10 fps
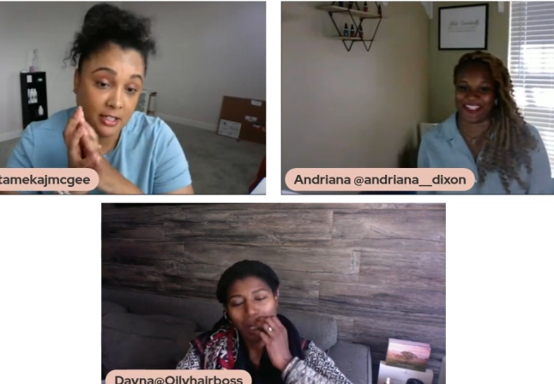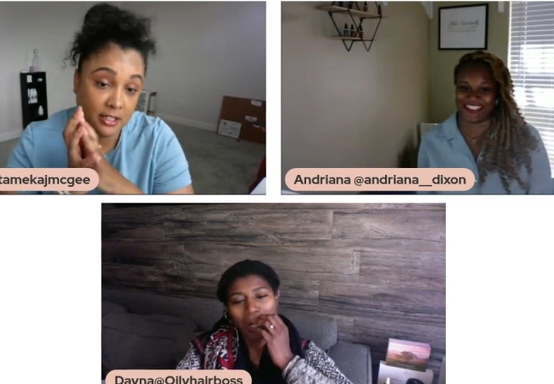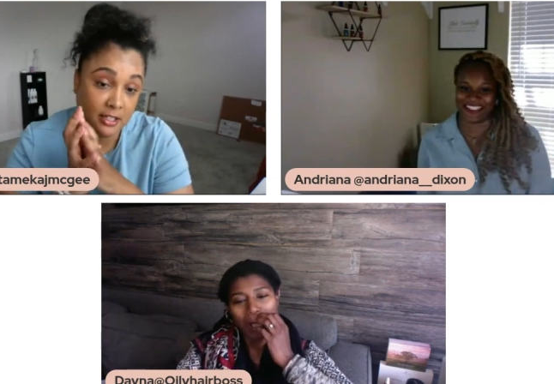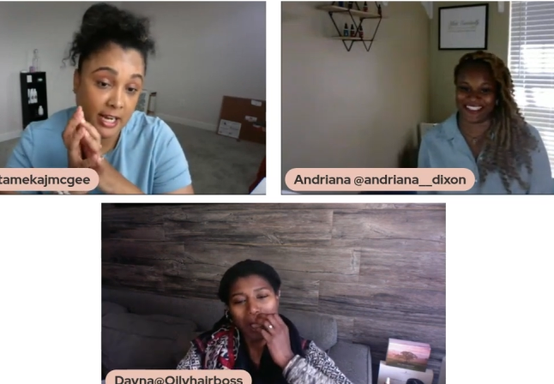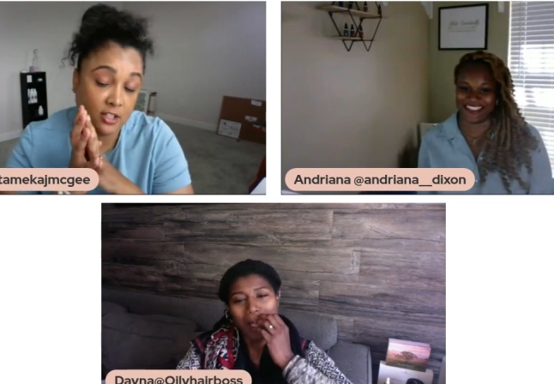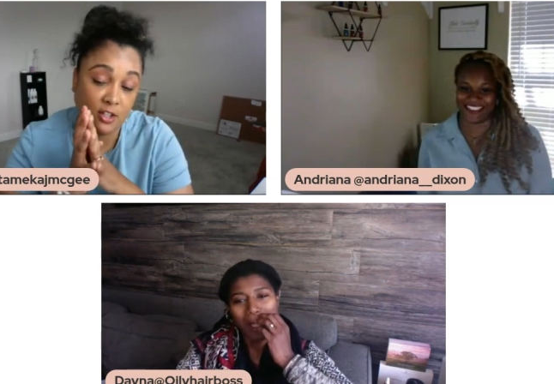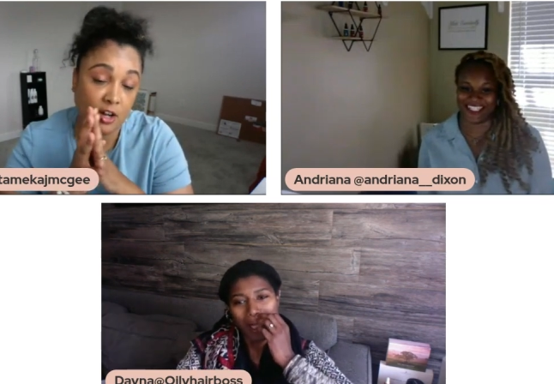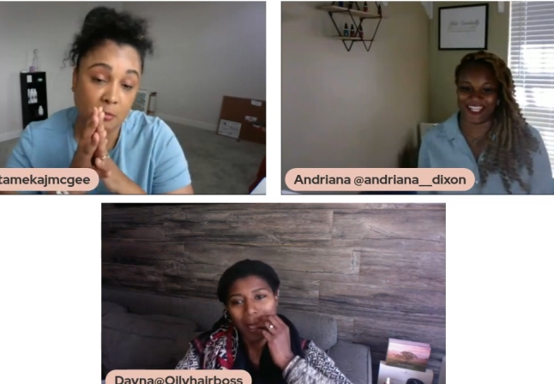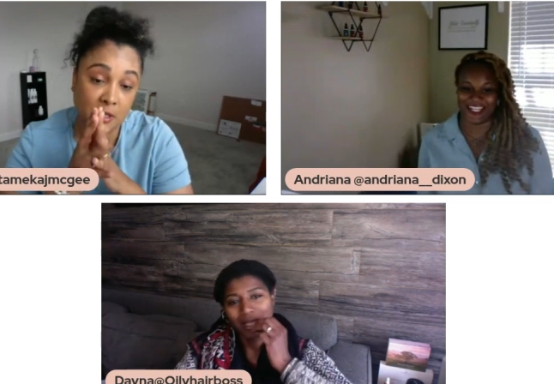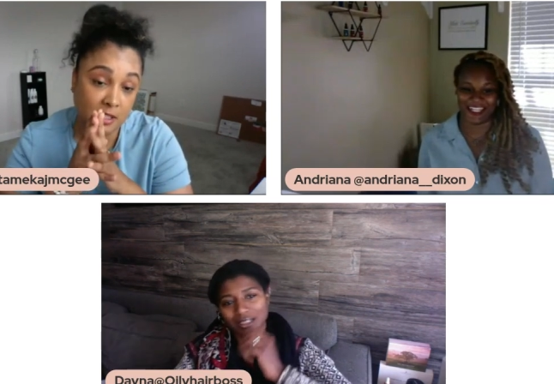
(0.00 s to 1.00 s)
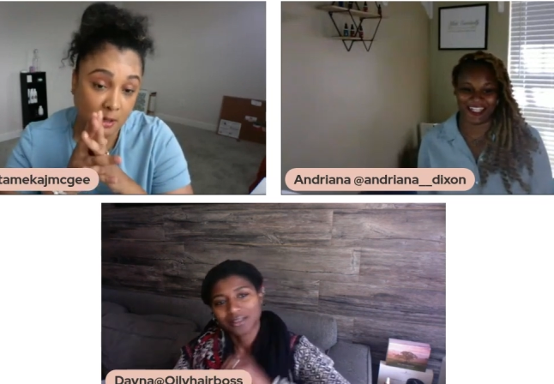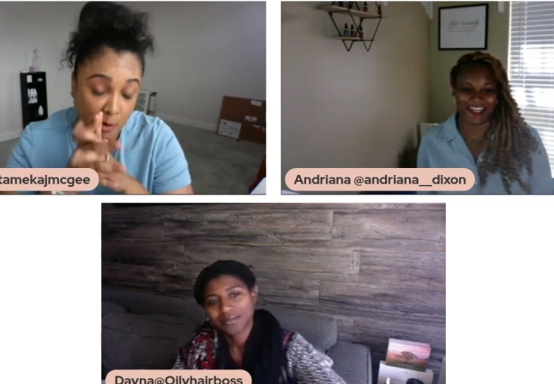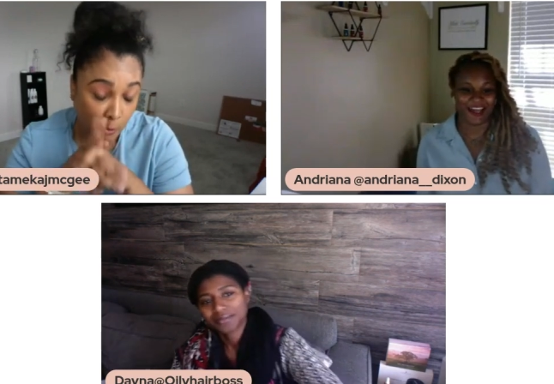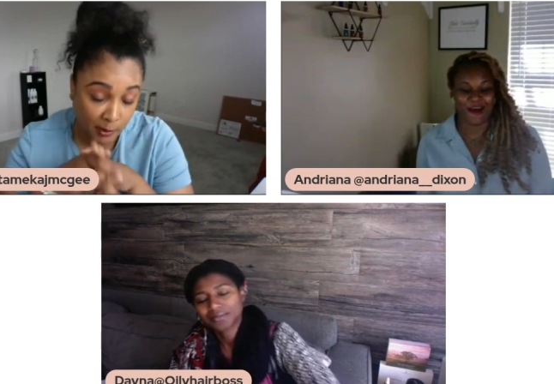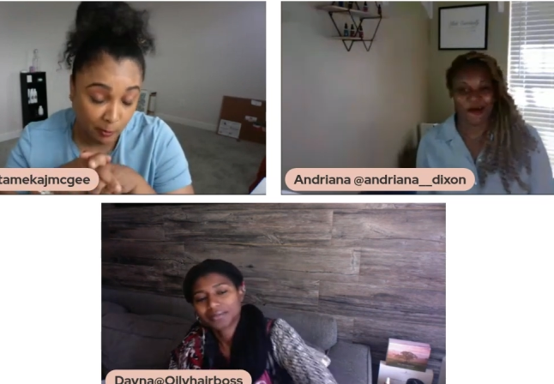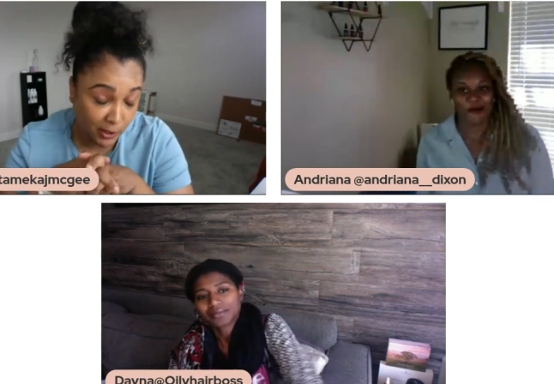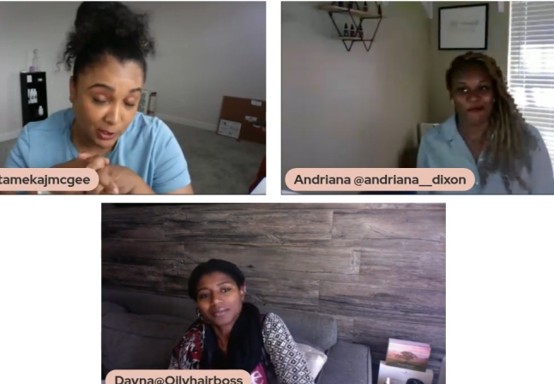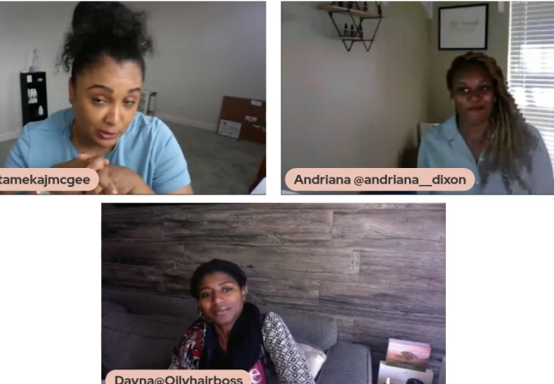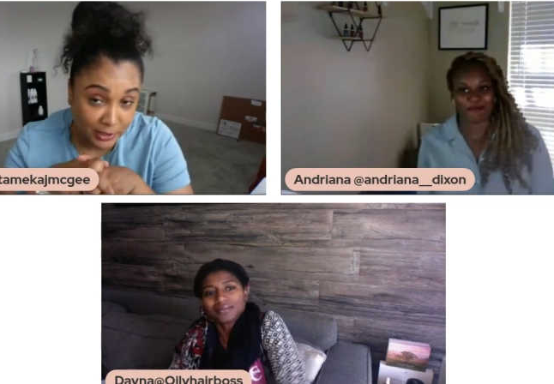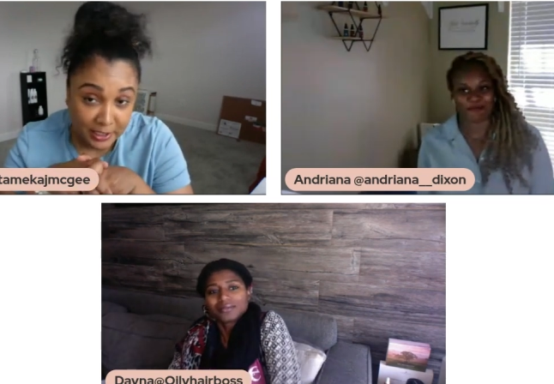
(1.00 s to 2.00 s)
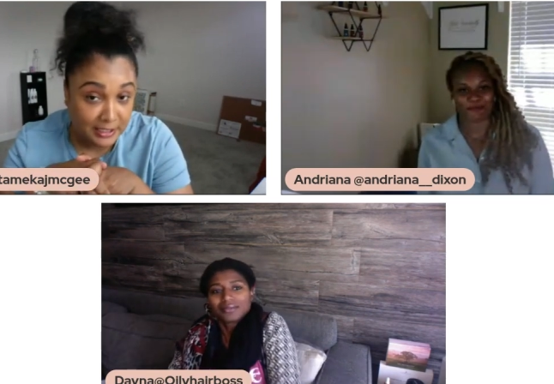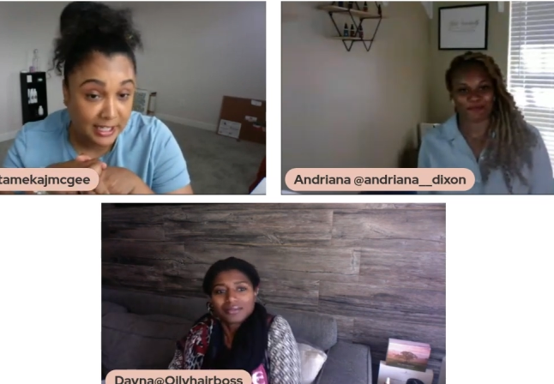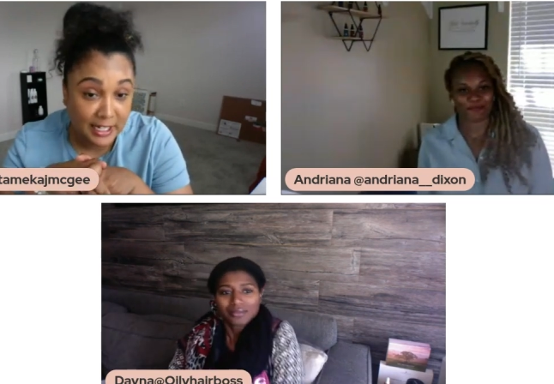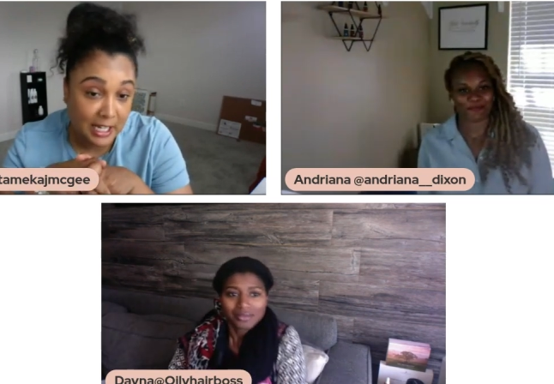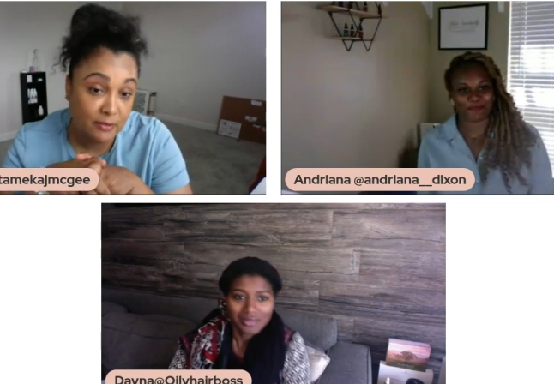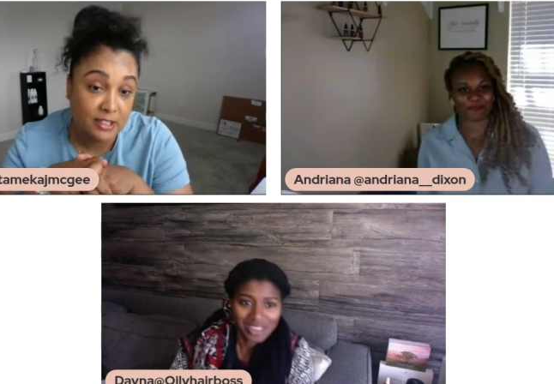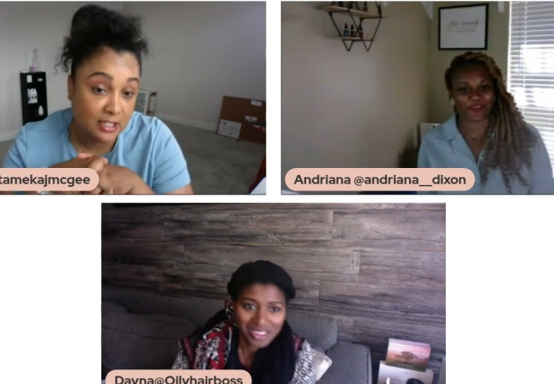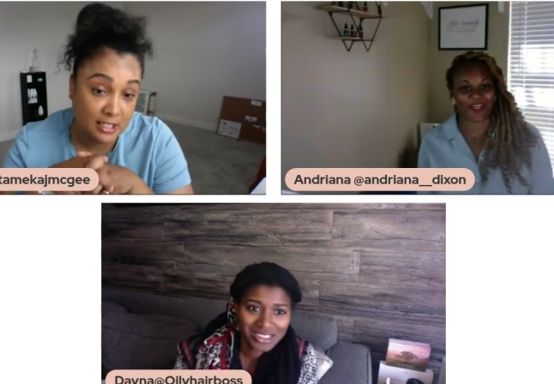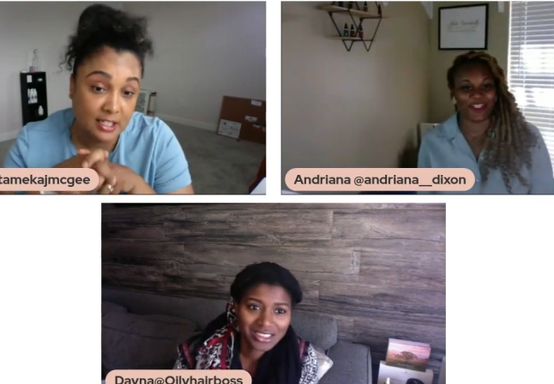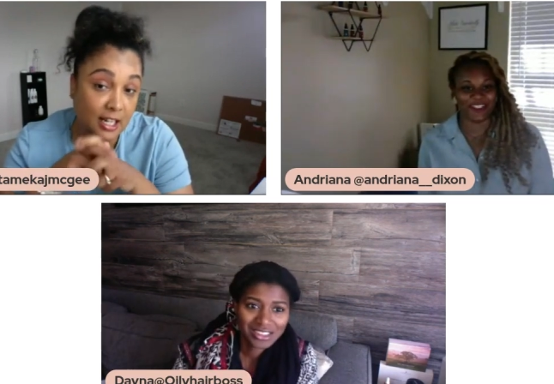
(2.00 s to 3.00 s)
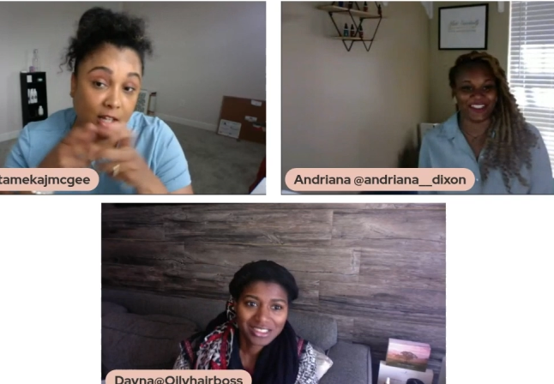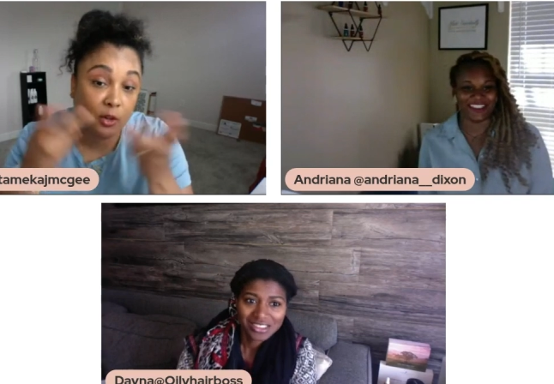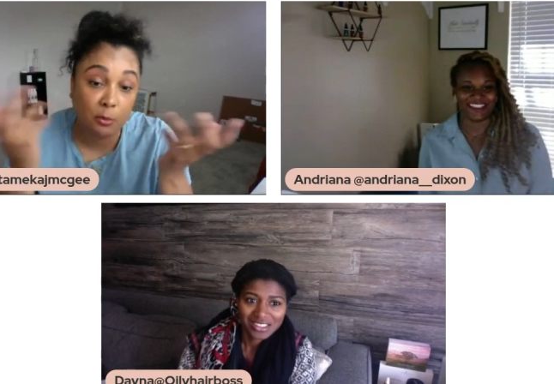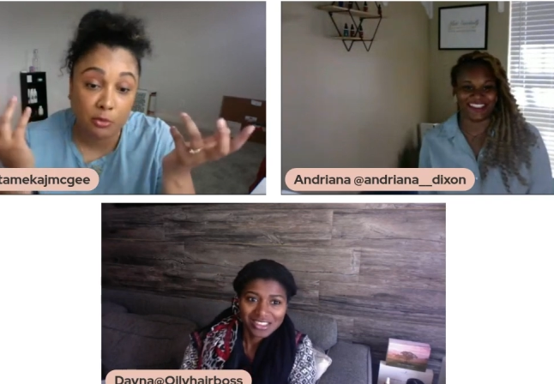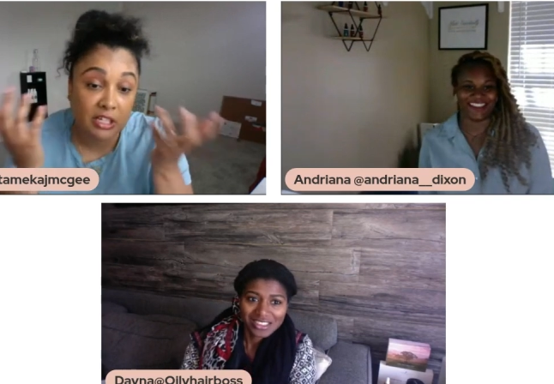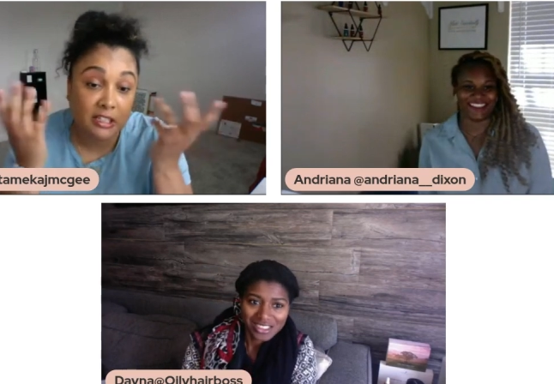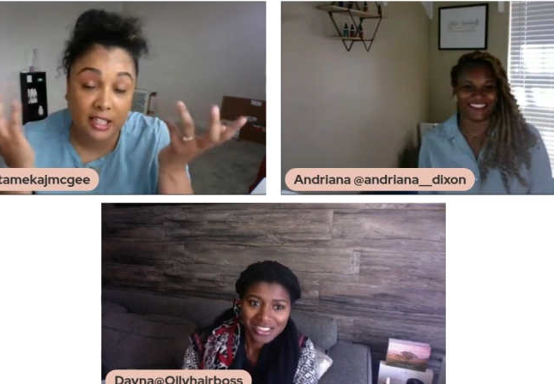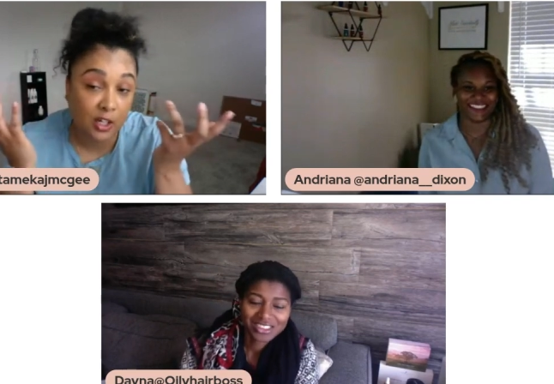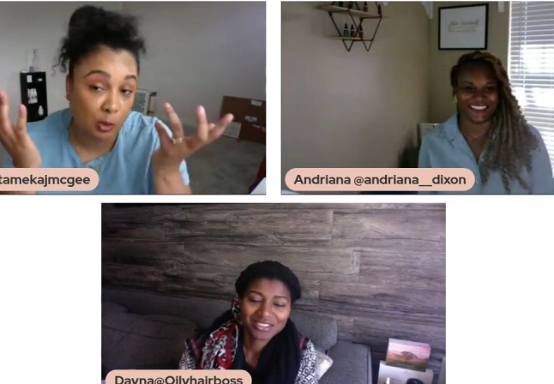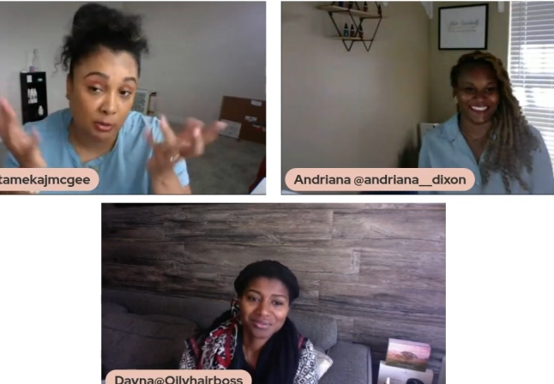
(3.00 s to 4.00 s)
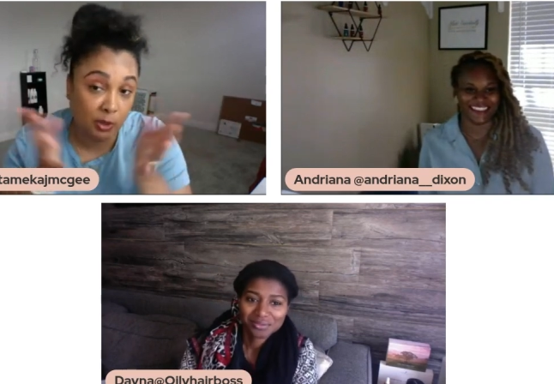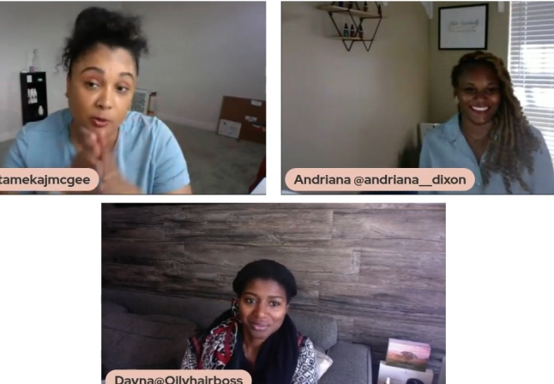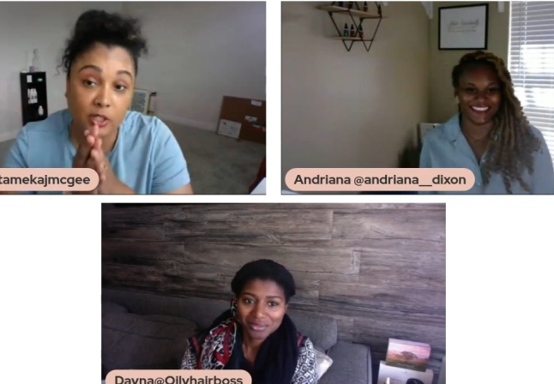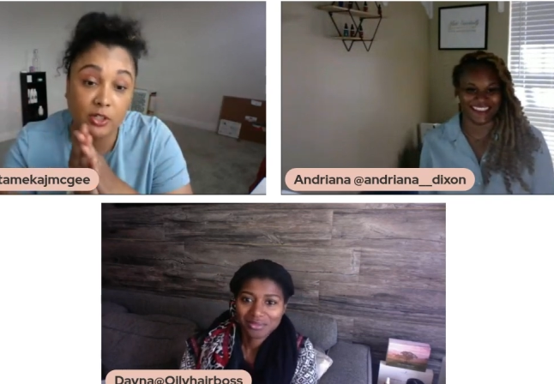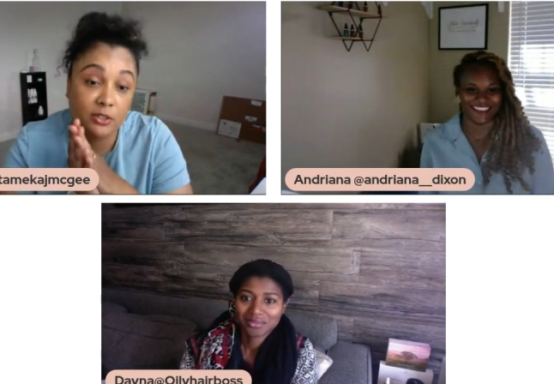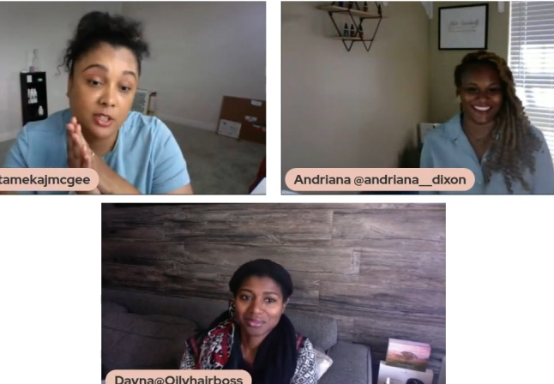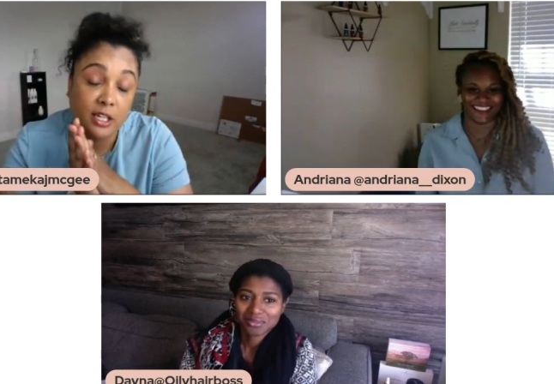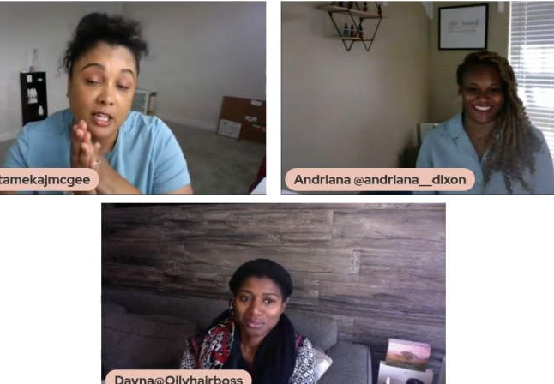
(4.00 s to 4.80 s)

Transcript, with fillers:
Speaker 1: Dayna just taught me to open the window because I never did until I couldn't breathe and then open the windows.